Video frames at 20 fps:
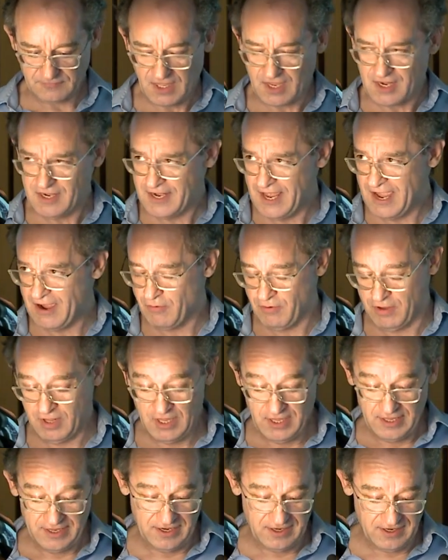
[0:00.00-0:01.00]
Now,
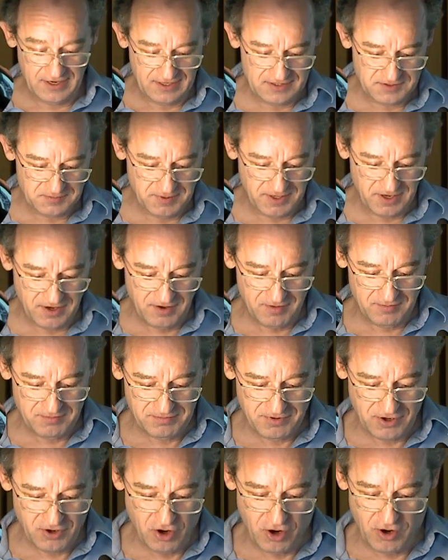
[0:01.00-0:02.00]
it has
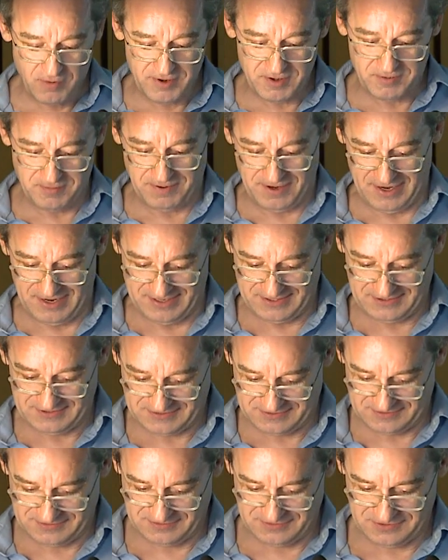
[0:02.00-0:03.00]
become
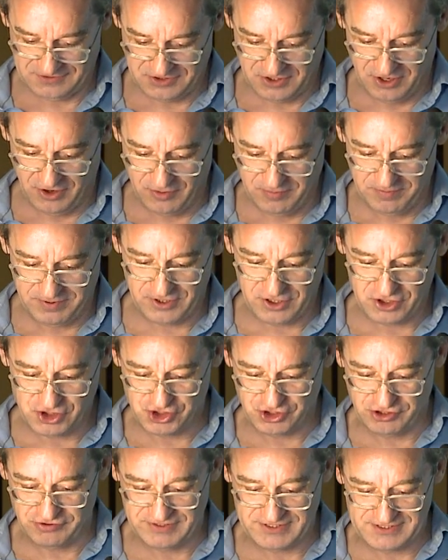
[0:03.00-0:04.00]
commonplace to open a
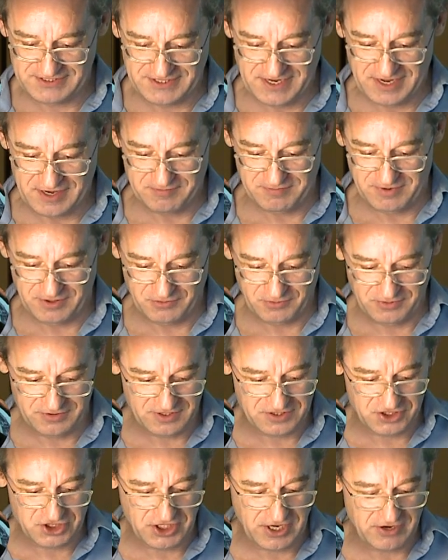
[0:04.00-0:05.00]
jury statement with
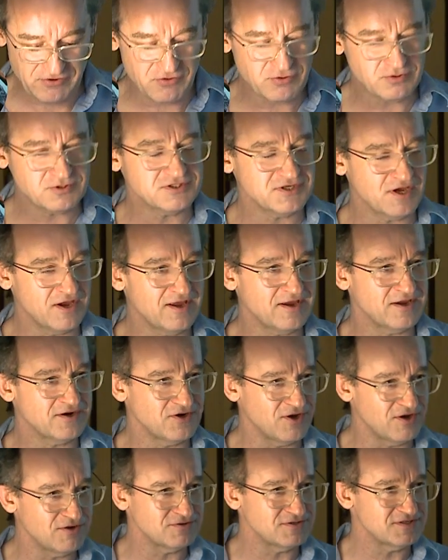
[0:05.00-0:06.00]
a general
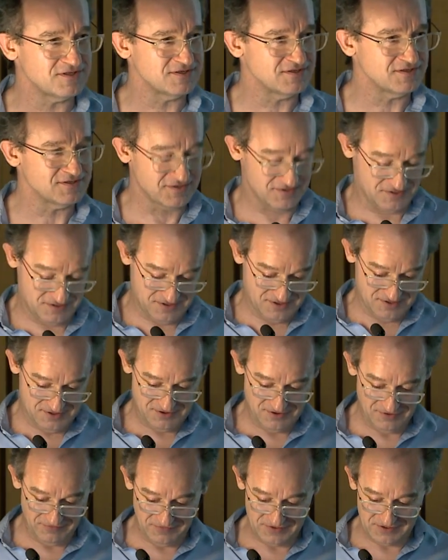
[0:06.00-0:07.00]
diagnosis
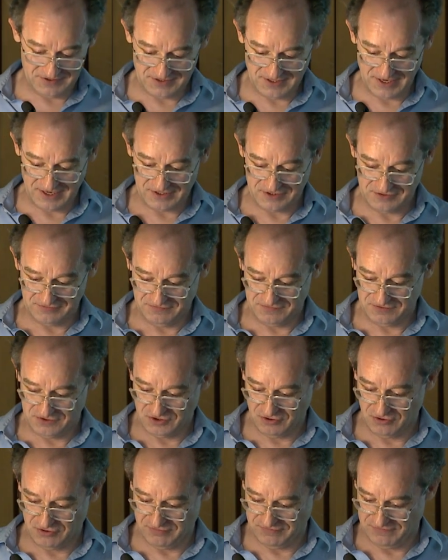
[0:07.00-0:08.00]
of the state of
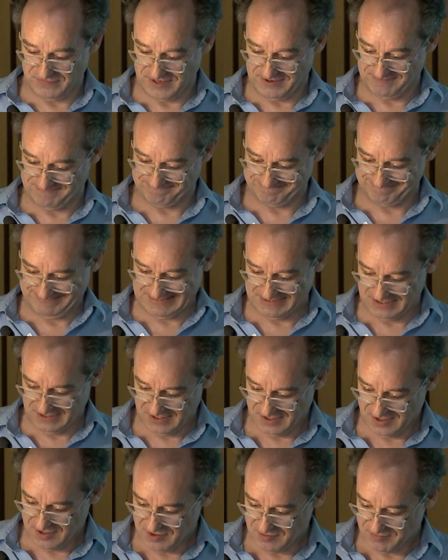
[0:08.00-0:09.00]
photography.
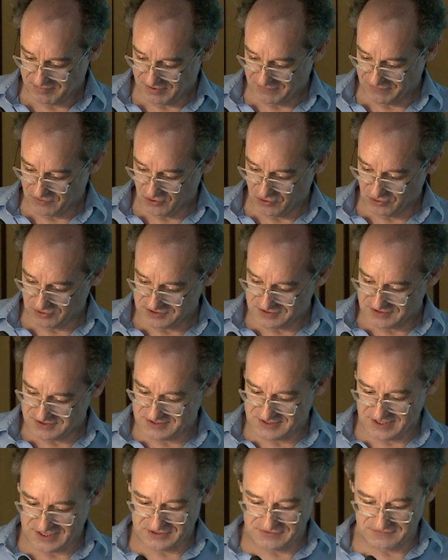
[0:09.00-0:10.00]
But of course, the
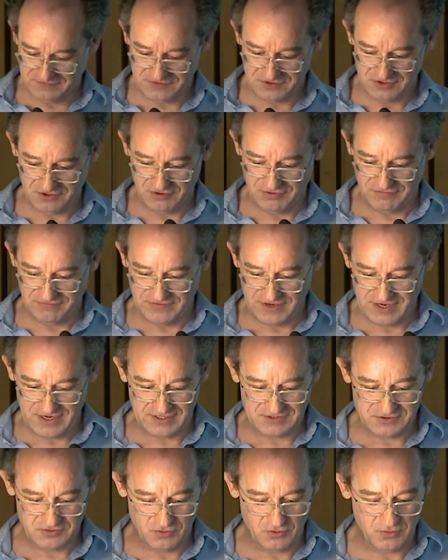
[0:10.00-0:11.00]
state of photography
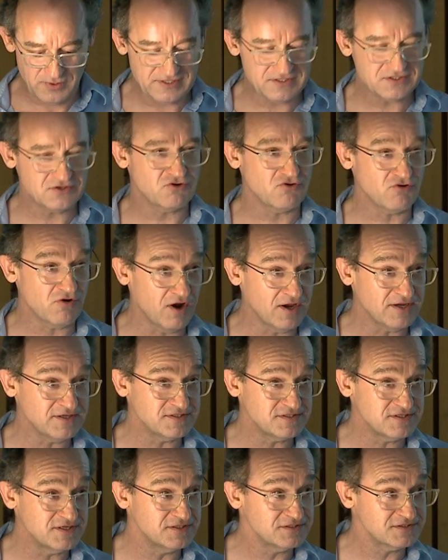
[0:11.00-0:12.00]
is always
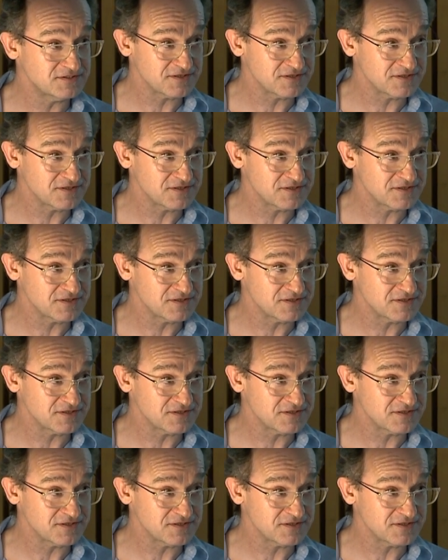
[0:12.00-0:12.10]
crisis,